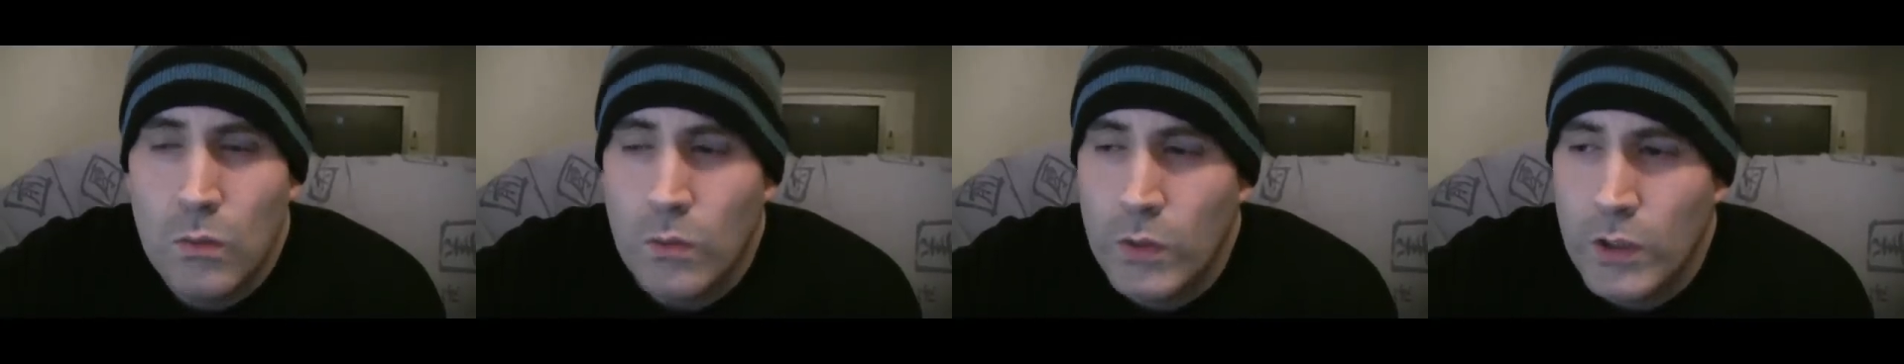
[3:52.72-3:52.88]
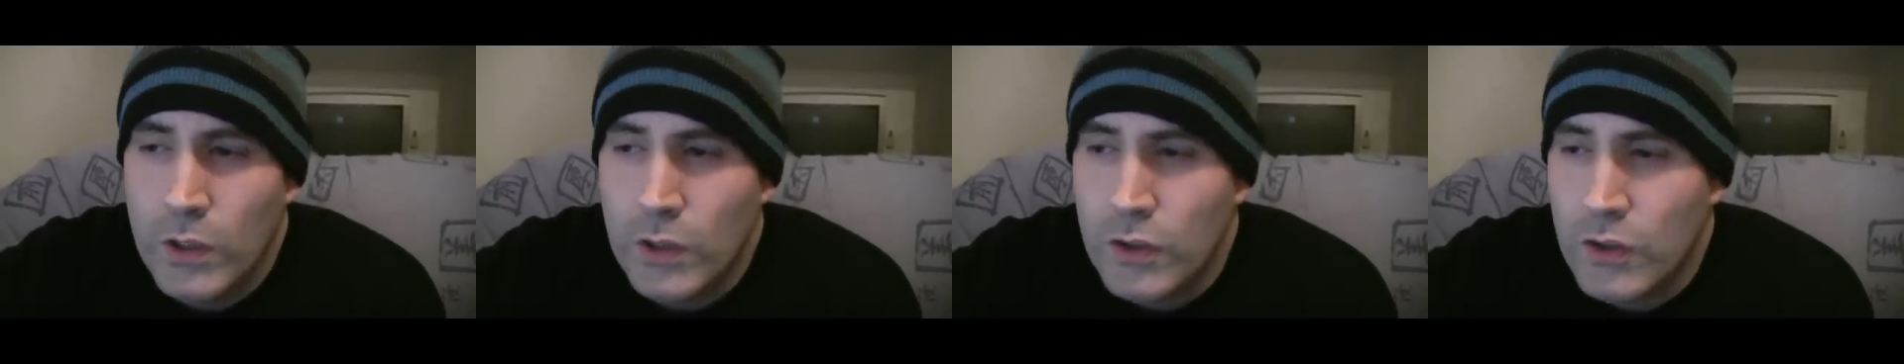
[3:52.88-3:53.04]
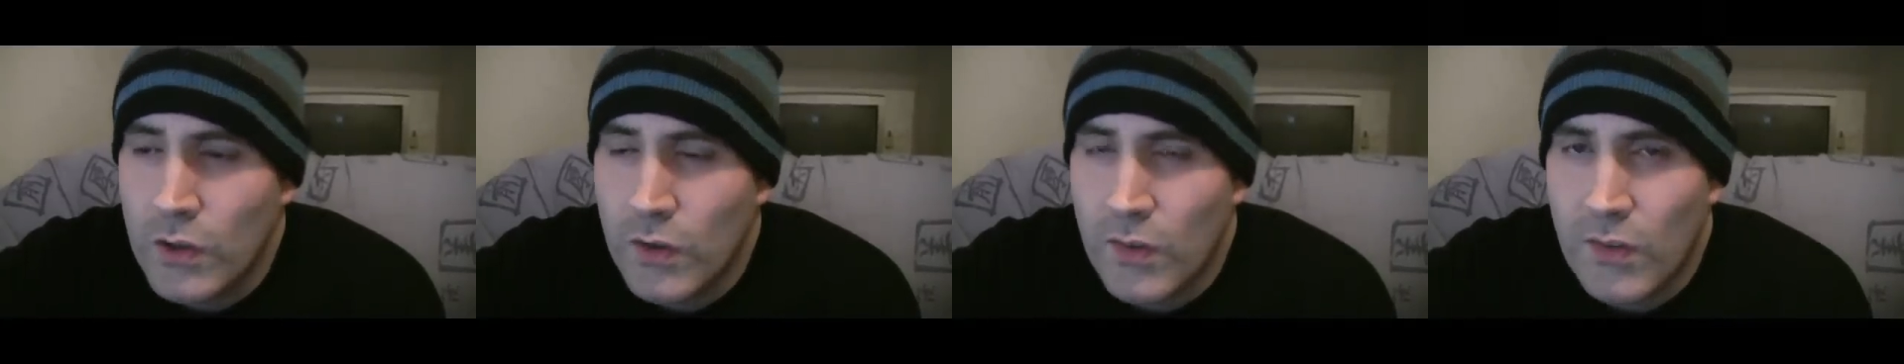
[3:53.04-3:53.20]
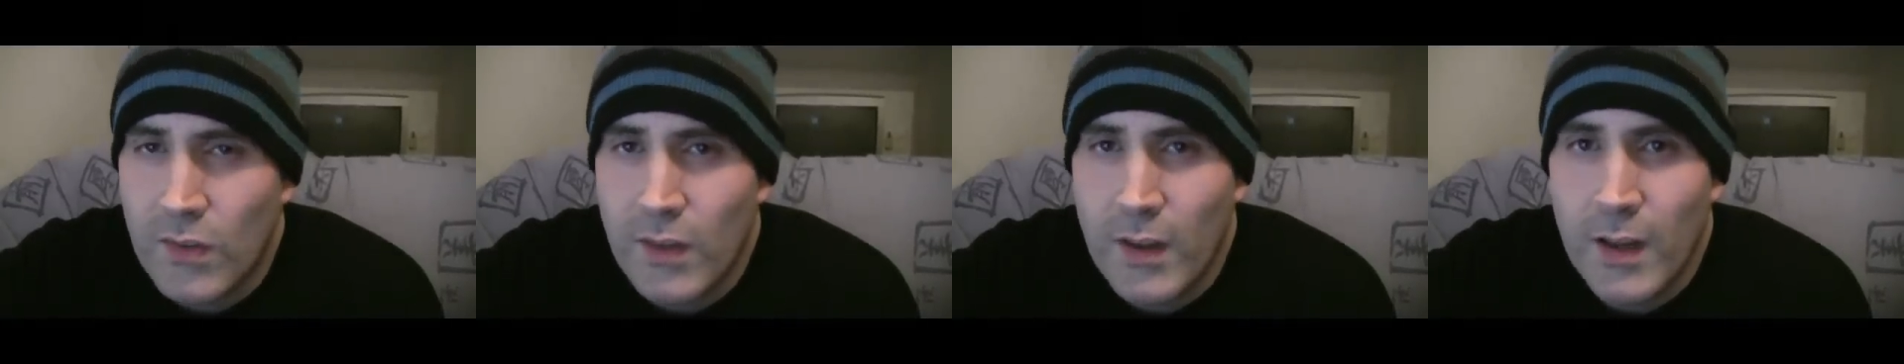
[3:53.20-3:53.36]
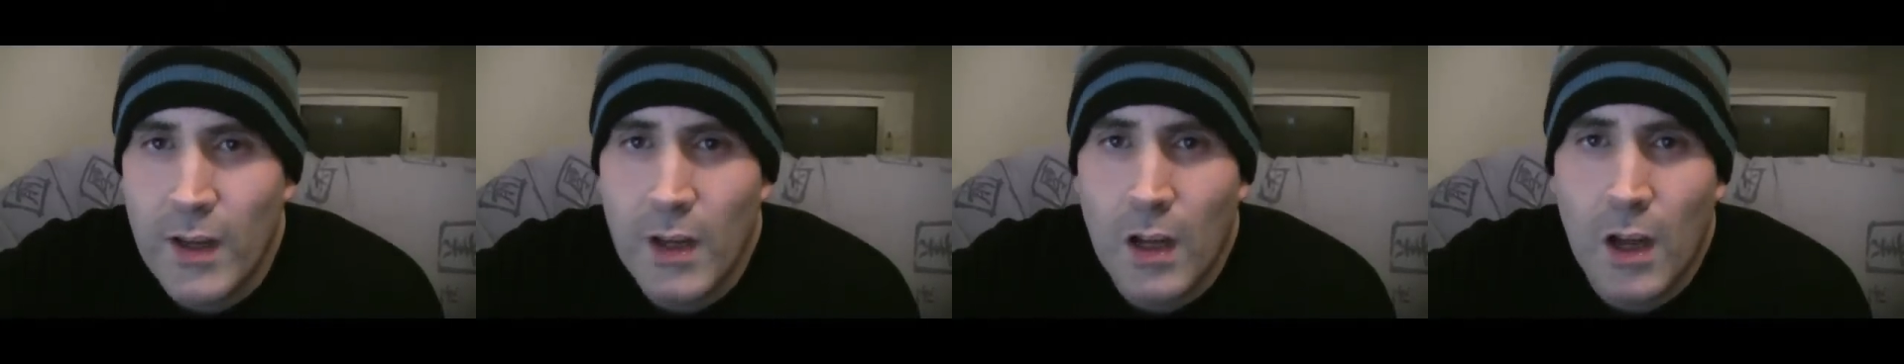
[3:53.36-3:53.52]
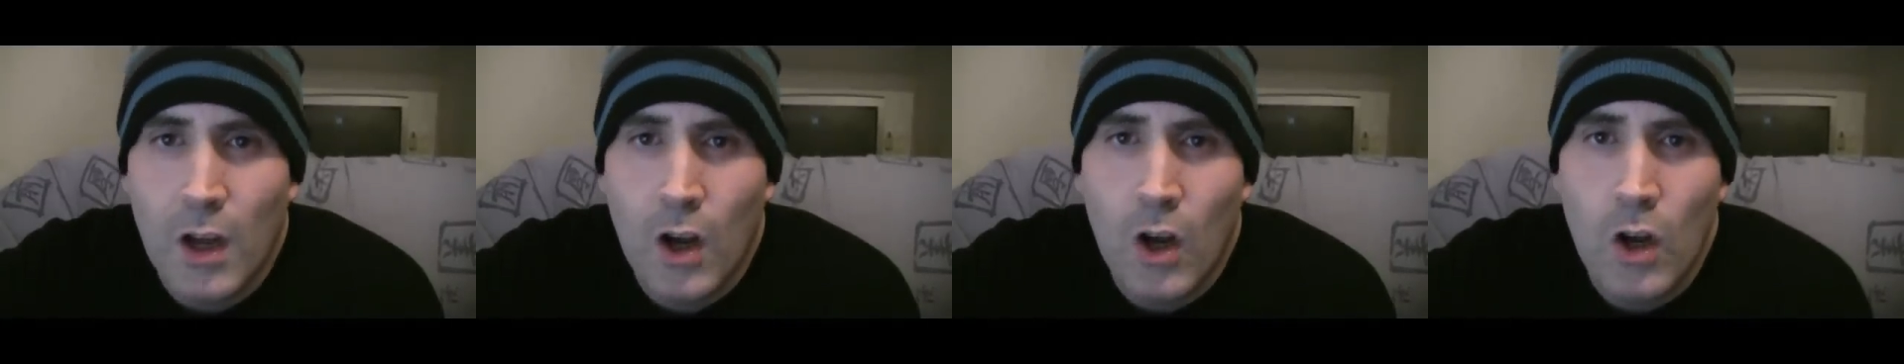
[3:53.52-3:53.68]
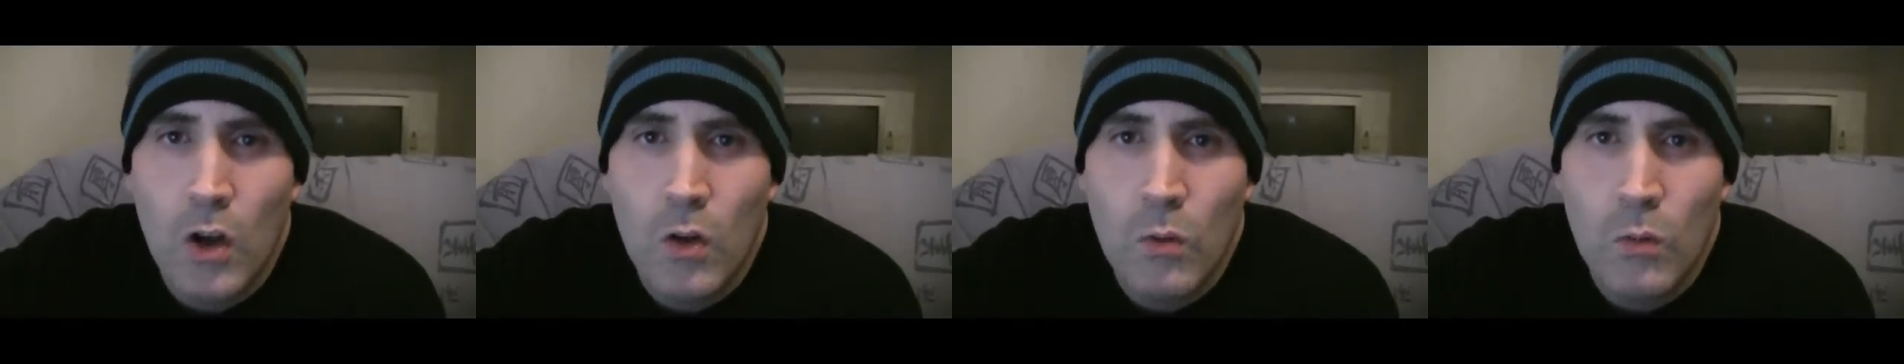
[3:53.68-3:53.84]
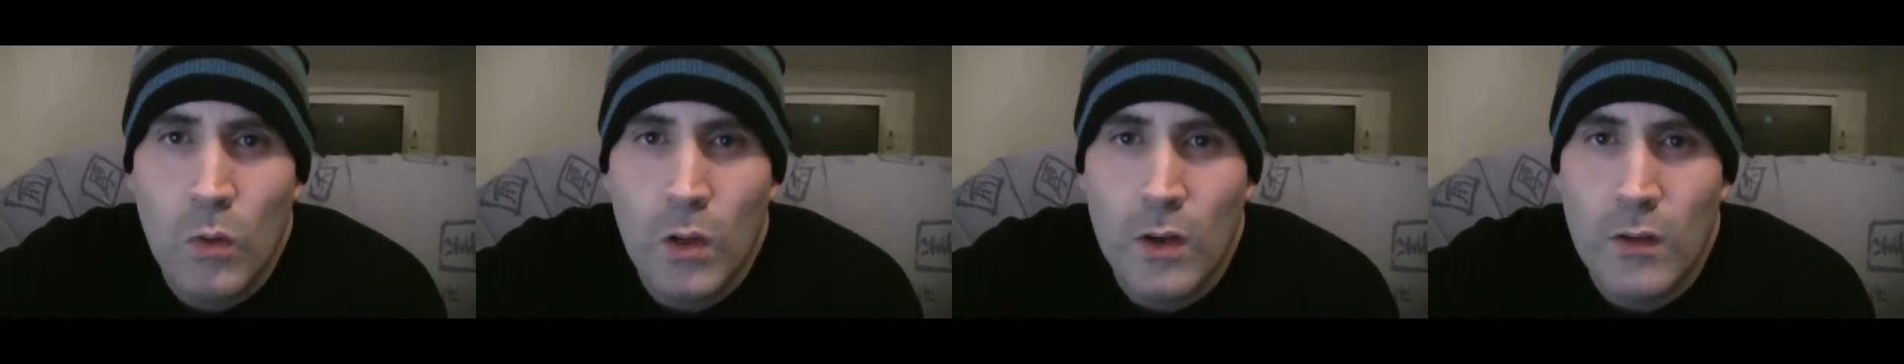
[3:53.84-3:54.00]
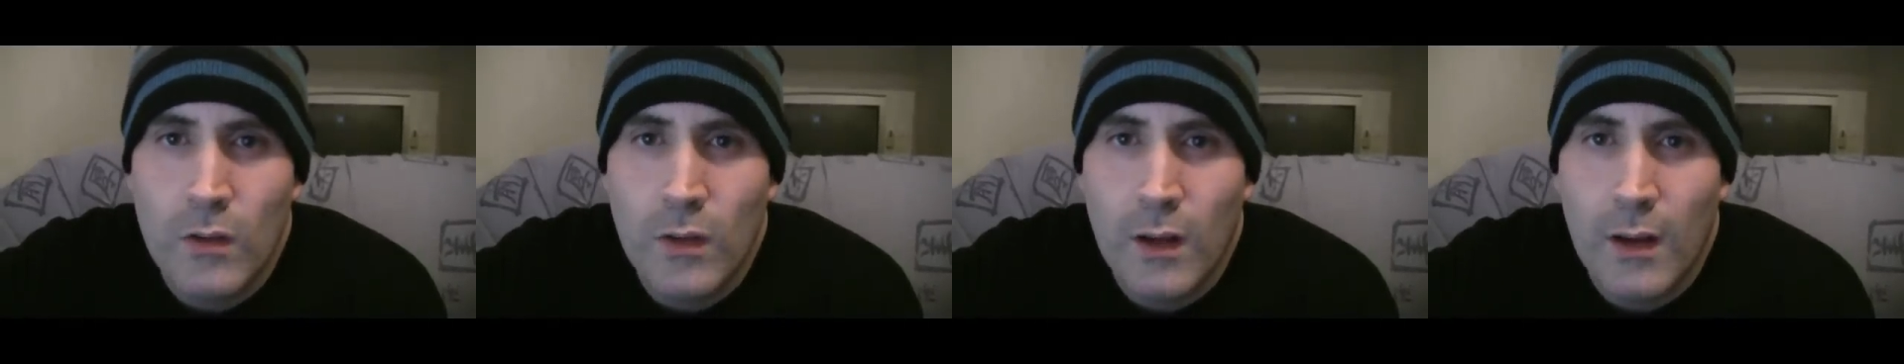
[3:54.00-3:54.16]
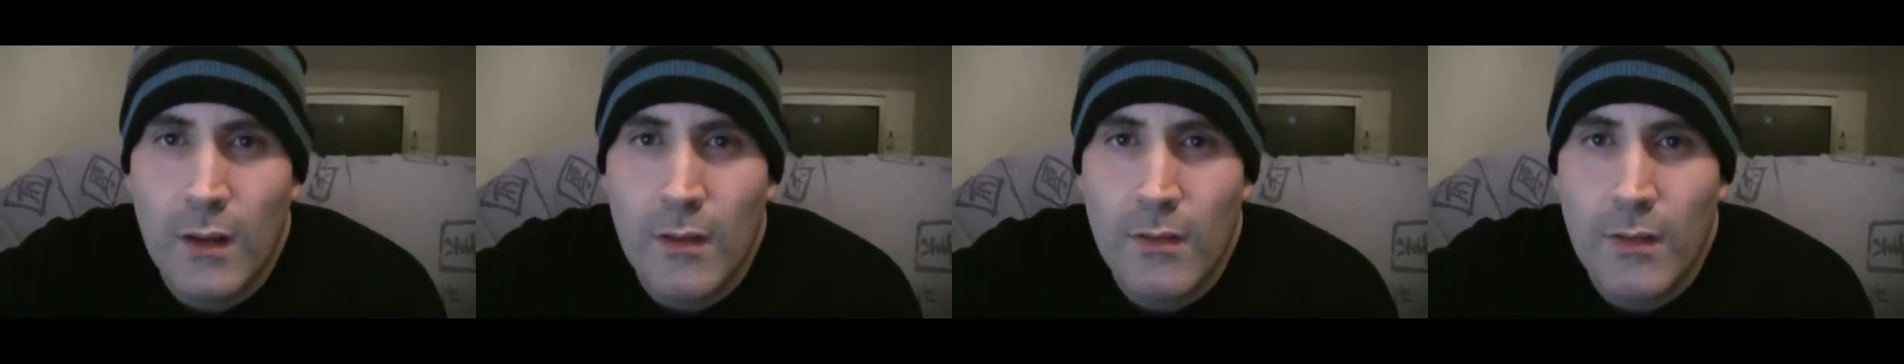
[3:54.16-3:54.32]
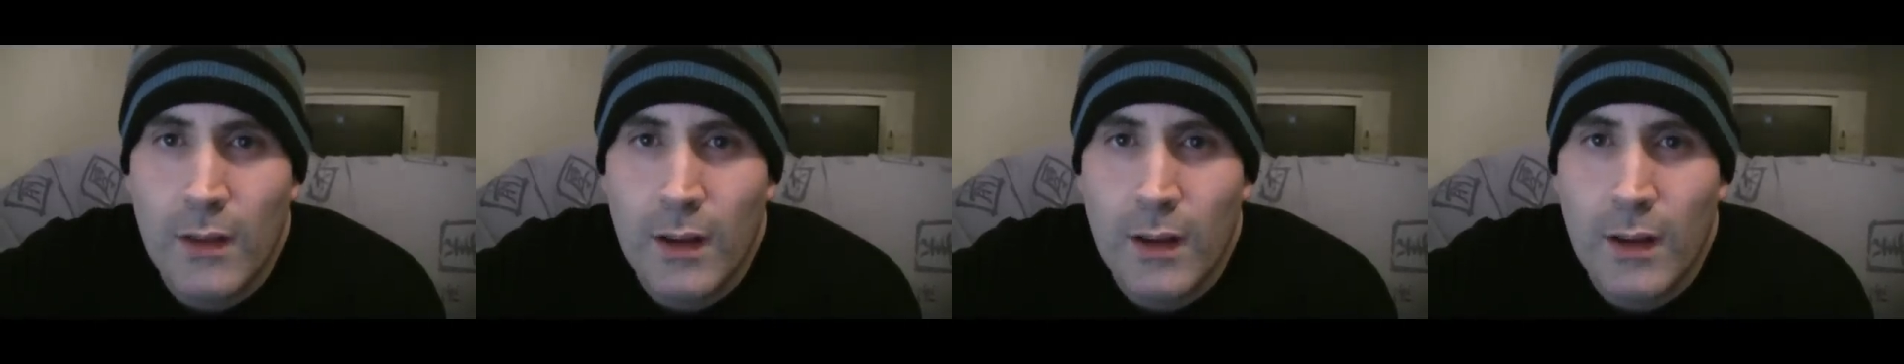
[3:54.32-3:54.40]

Were you just sitting at home one day